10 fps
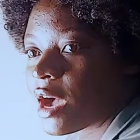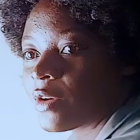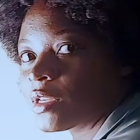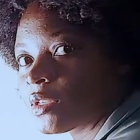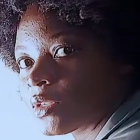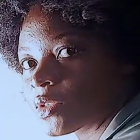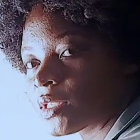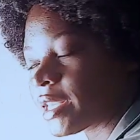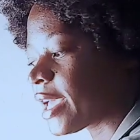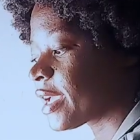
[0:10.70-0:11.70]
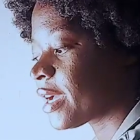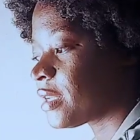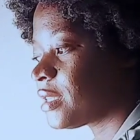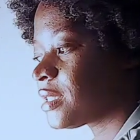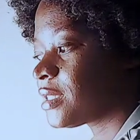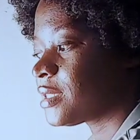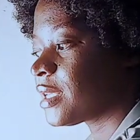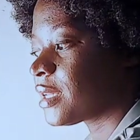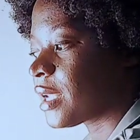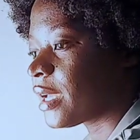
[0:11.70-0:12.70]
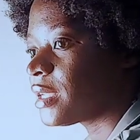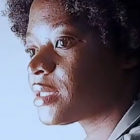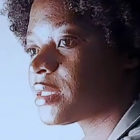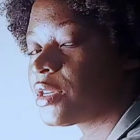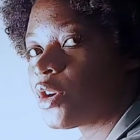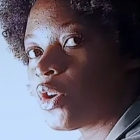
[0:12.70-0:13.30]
how it looks like, and this is the light